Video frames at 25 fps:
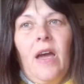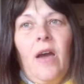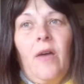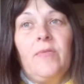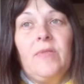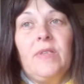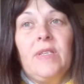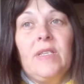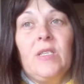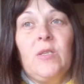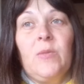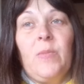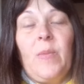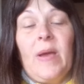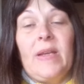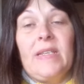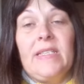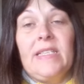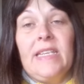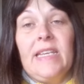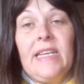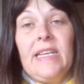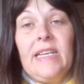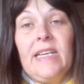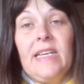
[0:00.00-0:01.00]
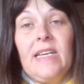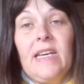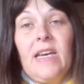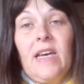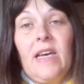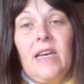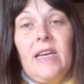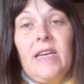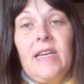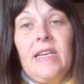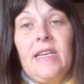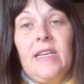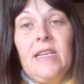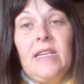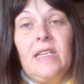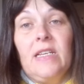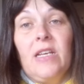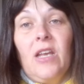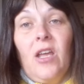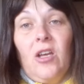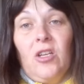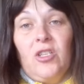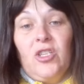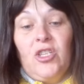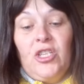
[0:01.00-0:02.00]
I was expecting a
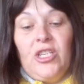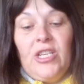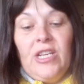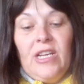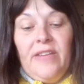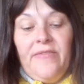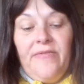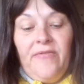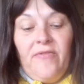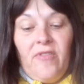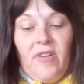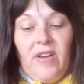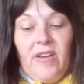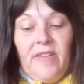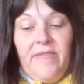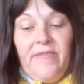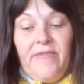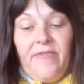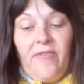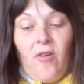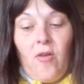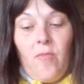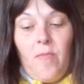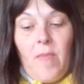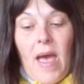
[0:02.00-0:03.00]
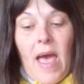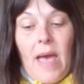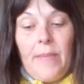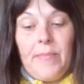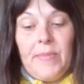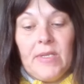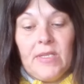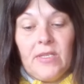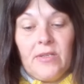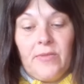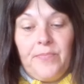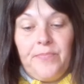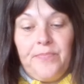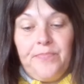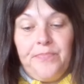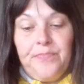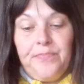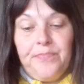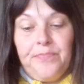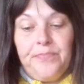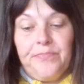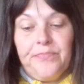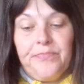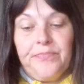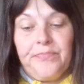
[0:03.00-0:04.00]
large delivery from Amazon,
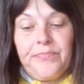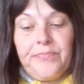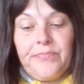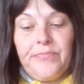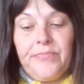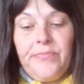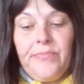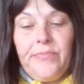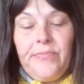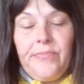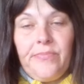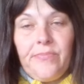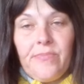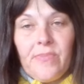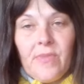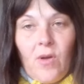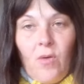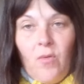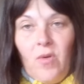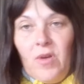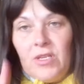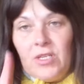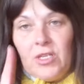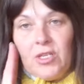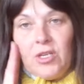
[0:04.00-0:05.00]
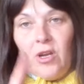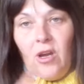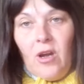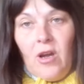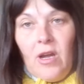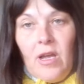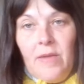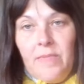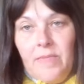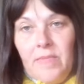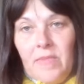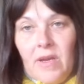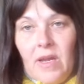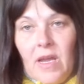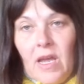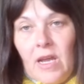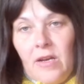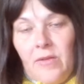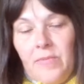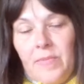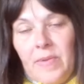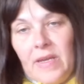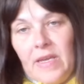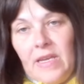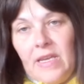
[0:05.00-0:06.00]
which I'm
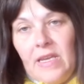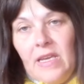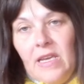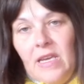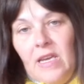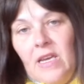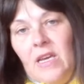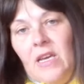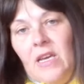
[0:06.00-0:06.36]
going to be